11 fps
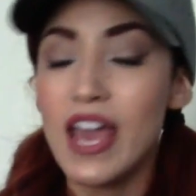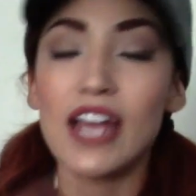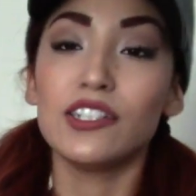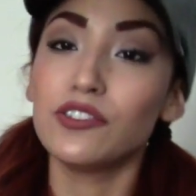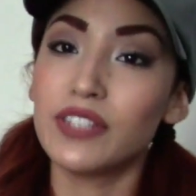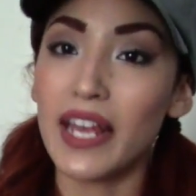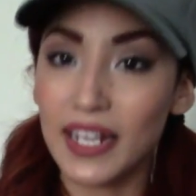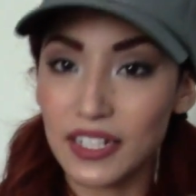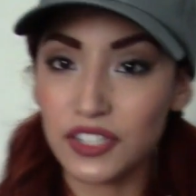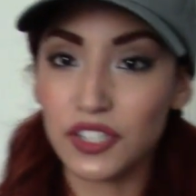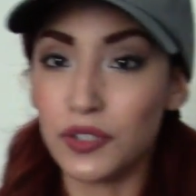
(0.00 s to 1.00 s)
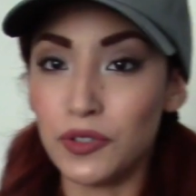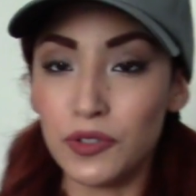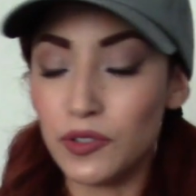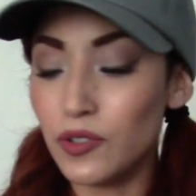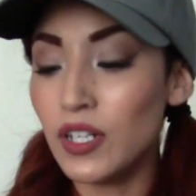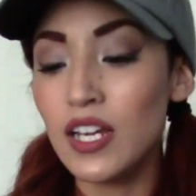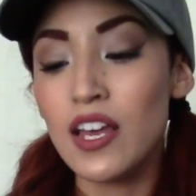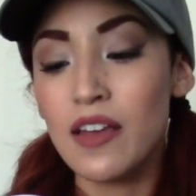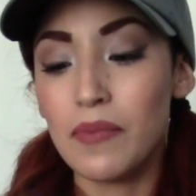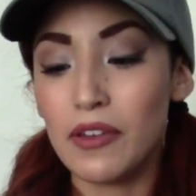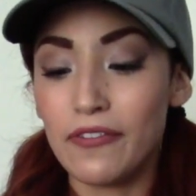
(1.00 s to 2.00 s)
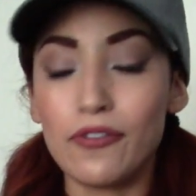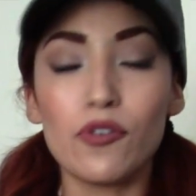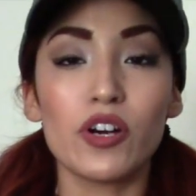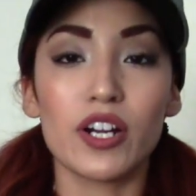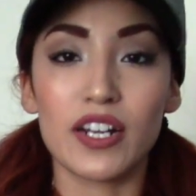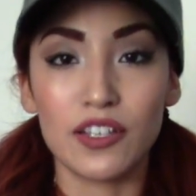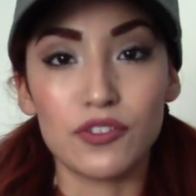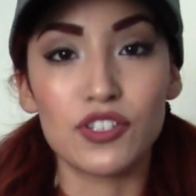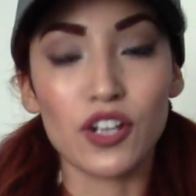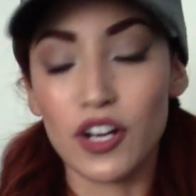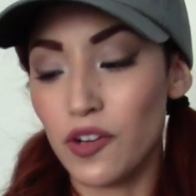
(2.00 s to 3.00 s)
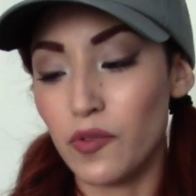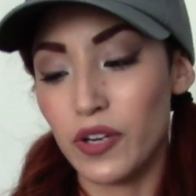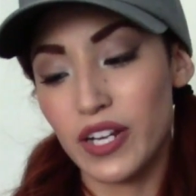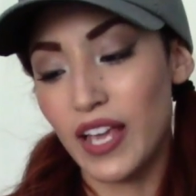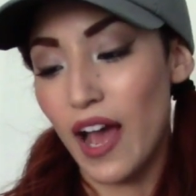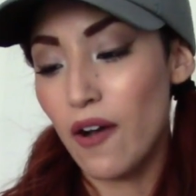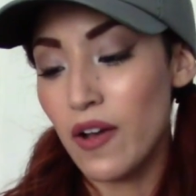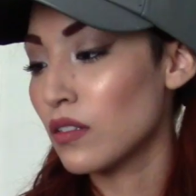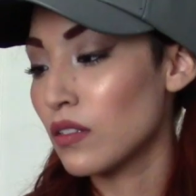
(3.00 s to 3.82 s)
and you take two before you start your workout.